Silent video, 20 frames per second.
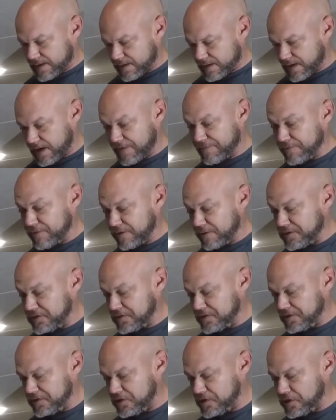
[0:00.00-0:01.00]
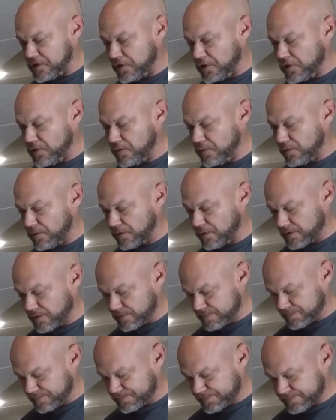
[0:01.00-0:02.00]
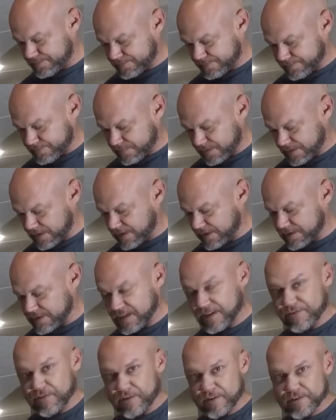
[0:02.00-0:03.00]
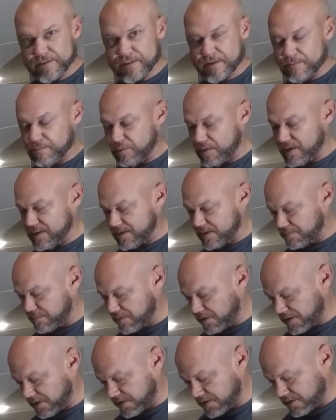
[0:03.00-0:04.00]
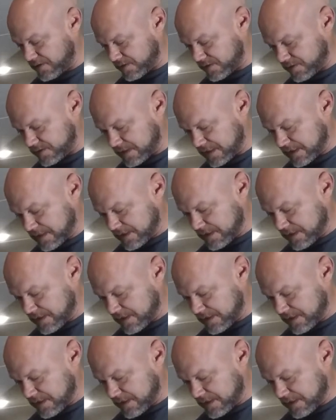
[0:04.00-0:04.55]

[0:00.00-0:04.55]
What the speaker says: Effortless and secure. Yeah, it's effortless to break the bloody things.